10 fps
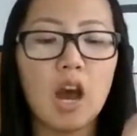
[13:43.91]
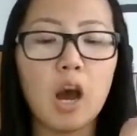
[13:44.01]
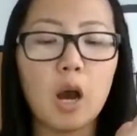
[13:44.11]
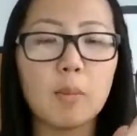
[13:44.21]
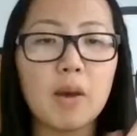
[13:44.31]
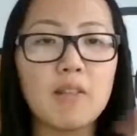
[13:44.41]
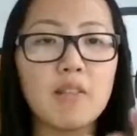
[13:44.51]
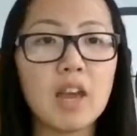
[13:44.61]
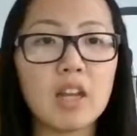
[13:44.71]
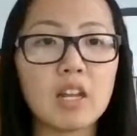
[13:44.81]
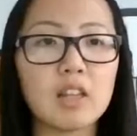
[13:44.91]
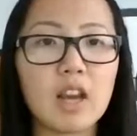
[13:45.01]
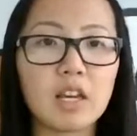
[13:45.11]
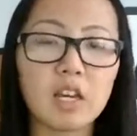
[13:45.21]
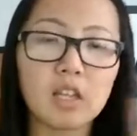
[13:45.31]
And then in
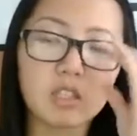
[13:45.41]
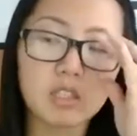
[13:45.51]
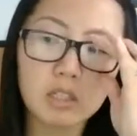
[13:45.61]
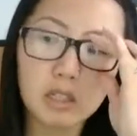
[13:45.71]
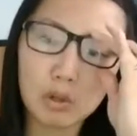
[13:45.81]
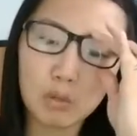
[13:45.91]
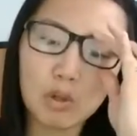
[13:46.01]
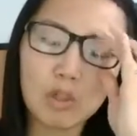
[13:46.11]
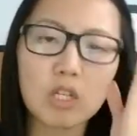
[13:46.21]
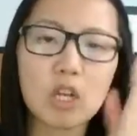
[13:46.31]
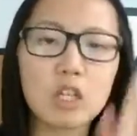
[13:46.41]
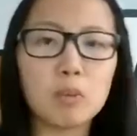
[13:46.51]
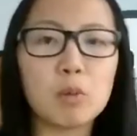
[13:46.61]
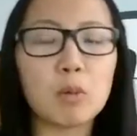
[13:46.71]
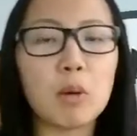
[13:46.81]
that case, when you're telling
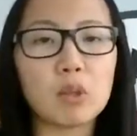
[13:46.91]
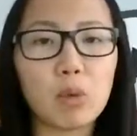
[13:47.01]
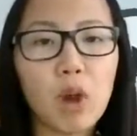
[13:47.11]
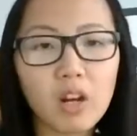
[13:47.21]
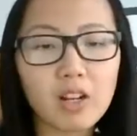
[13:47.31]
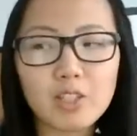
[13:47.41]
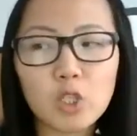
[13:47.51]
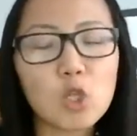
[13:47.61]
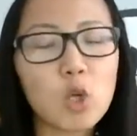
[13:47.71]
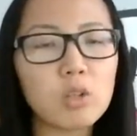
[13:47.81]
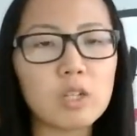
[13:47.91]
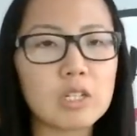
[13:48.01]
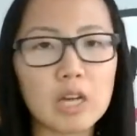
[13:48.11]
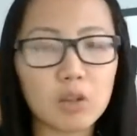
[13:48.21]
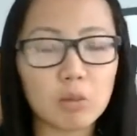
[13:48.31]
people about the products, you don't need to
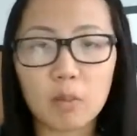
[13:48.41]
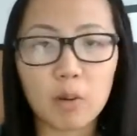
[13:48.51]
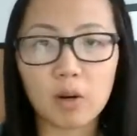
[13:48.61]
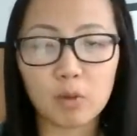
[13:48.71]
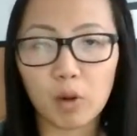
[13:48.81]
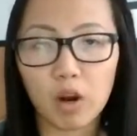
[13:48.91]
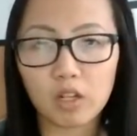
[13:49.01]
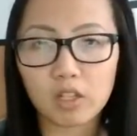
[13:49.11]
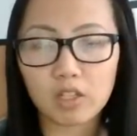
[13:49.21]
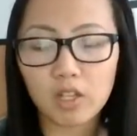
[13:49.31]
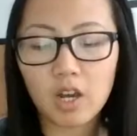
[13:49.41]
tell them about every product.